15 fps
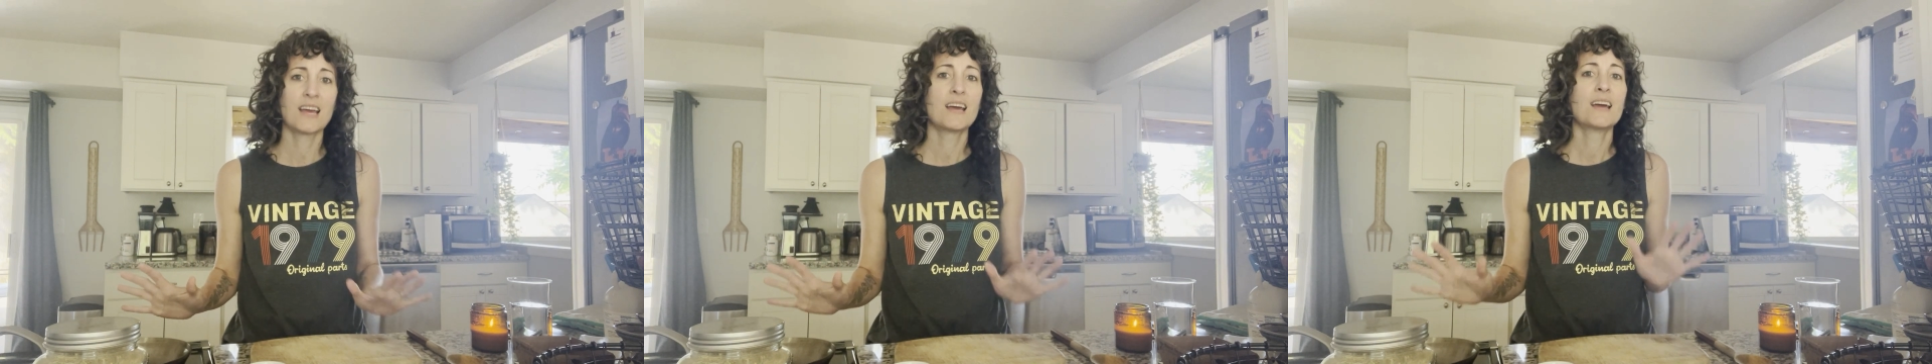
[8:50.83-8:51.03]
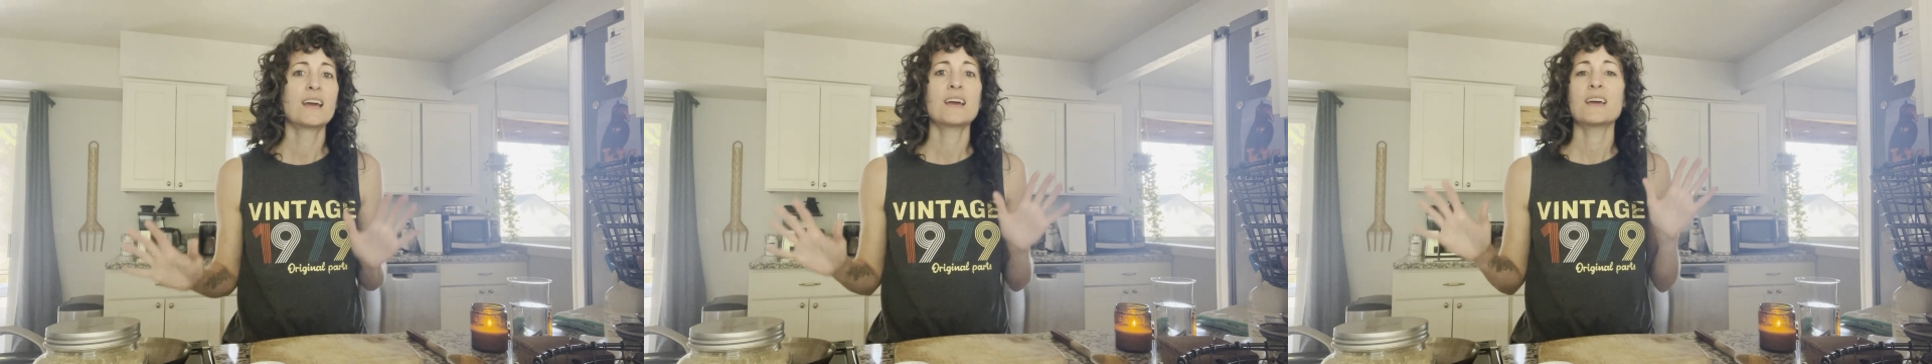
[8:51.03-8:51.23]

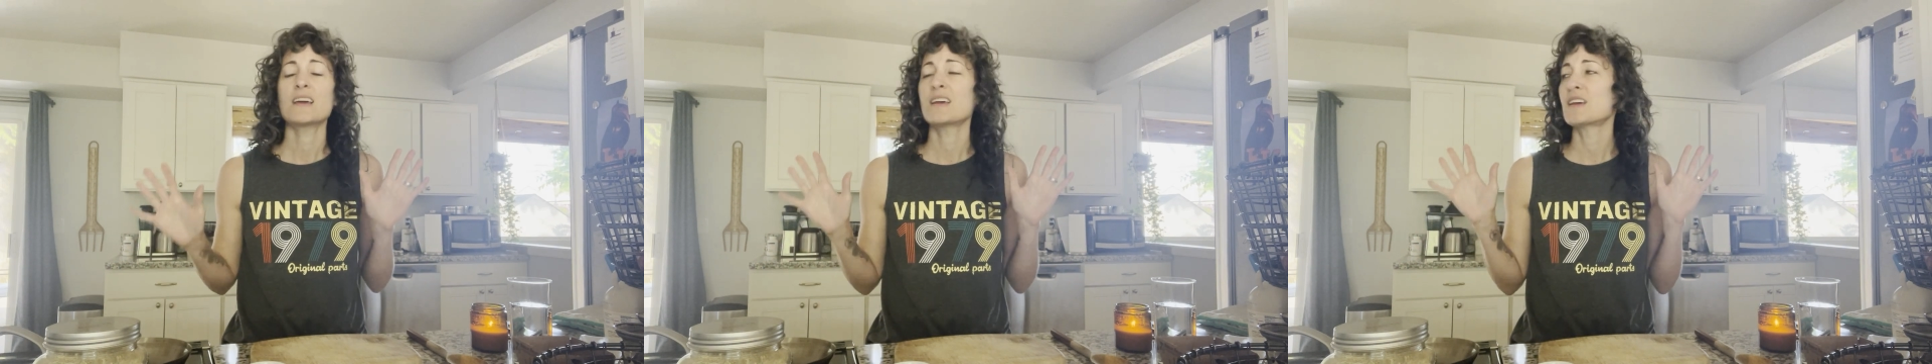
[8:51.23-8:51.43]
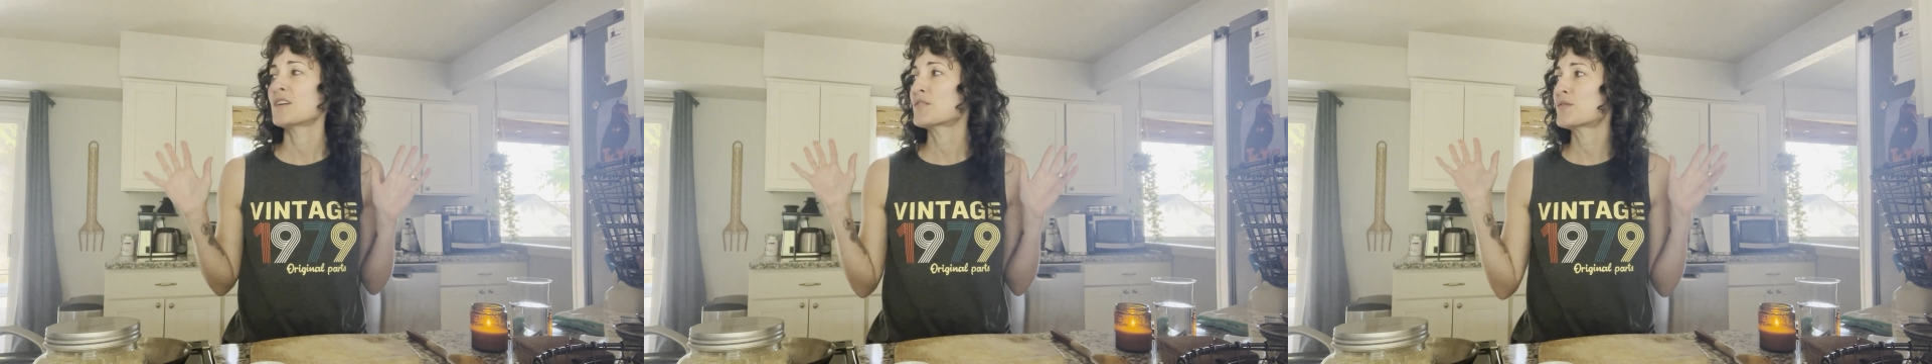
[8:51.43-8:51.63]
If
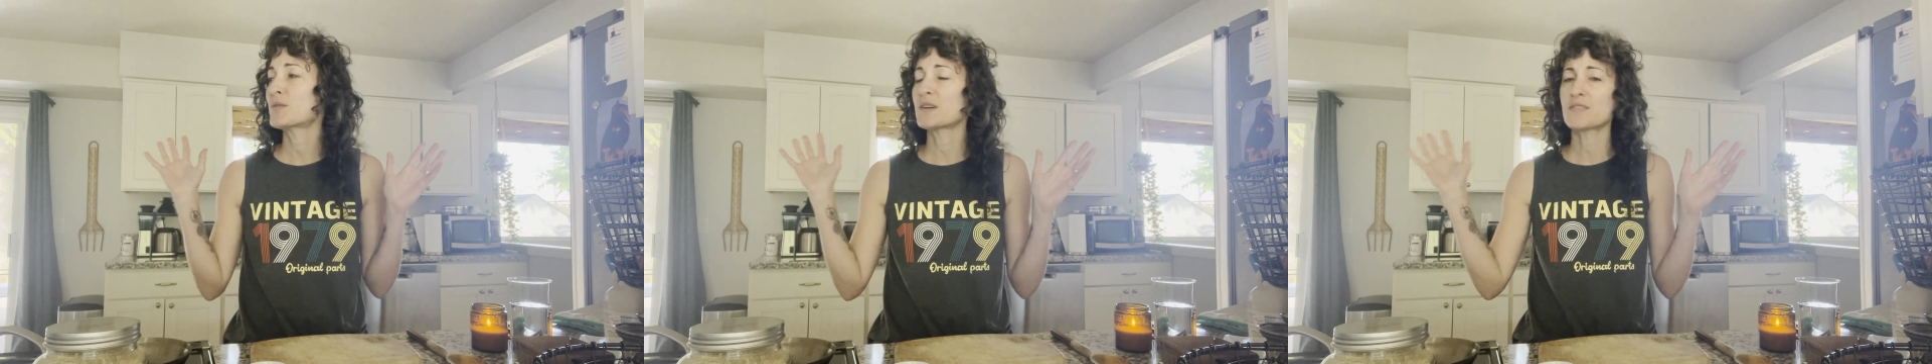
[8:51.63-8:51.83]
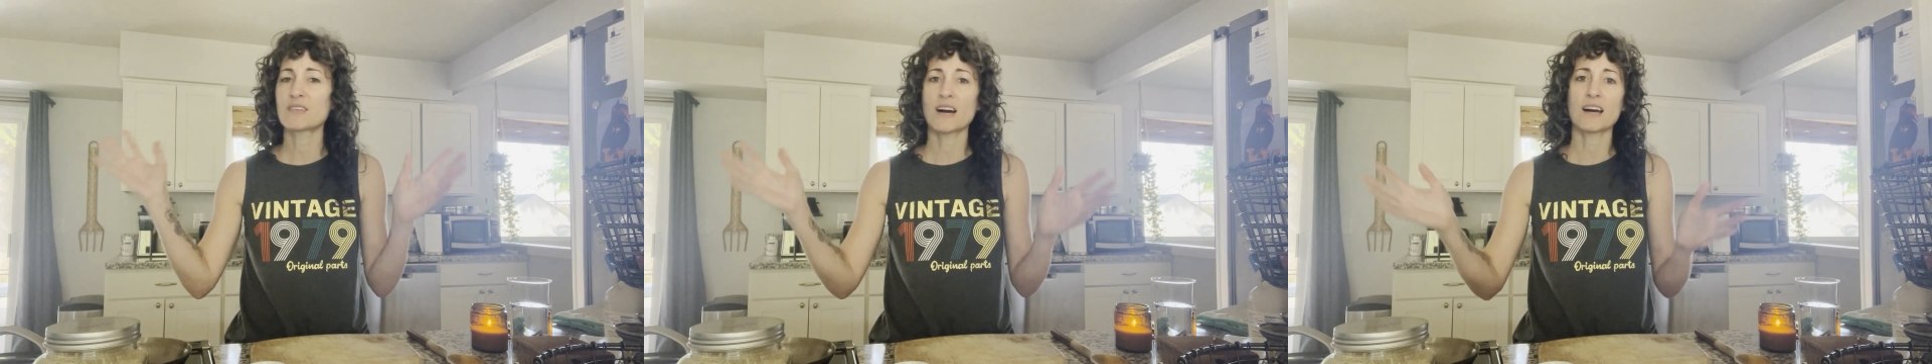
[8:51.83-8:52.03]
we've
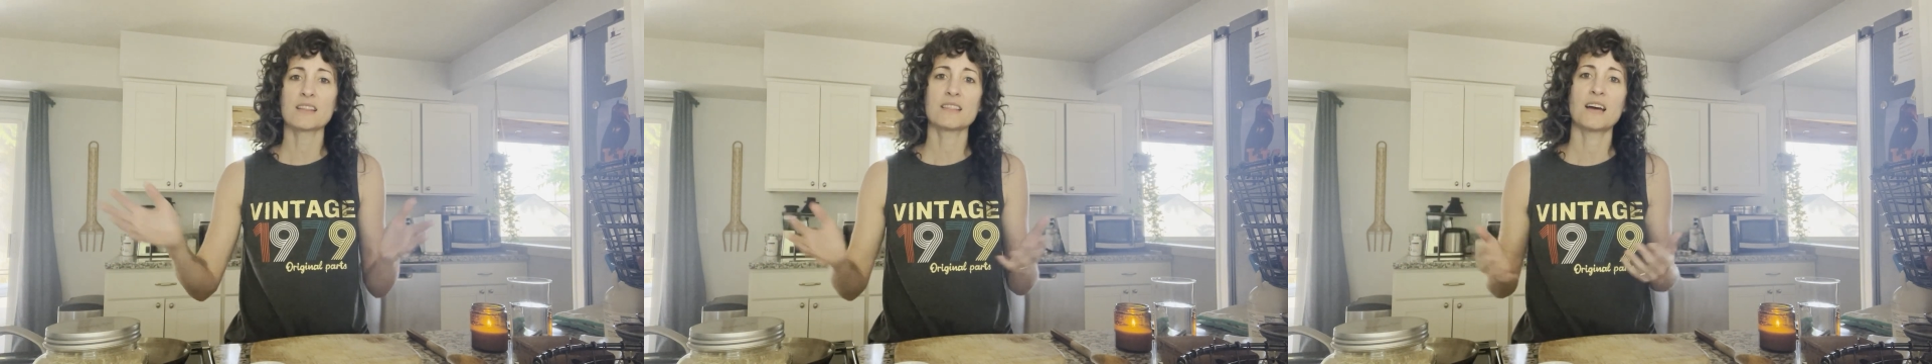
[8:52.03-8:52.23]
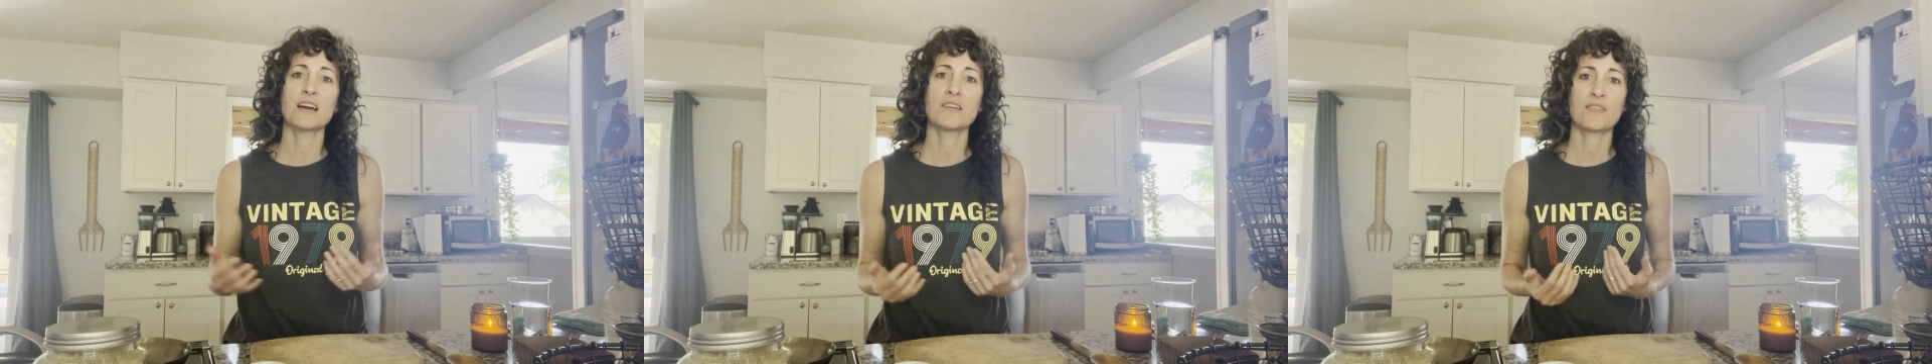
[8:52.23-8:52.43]
got life
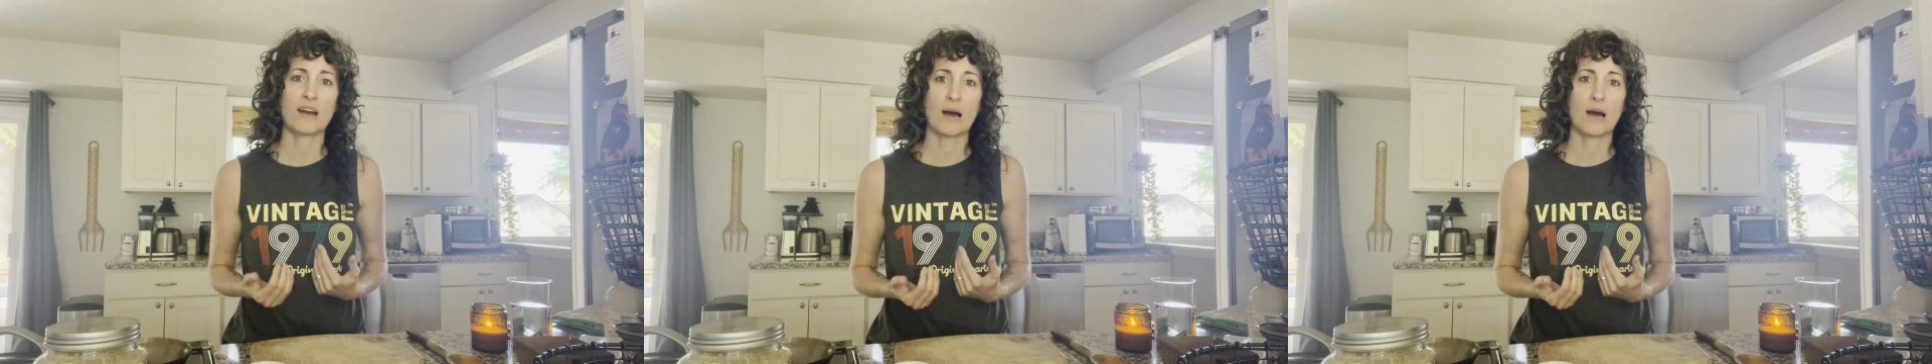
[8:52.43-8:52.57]
happening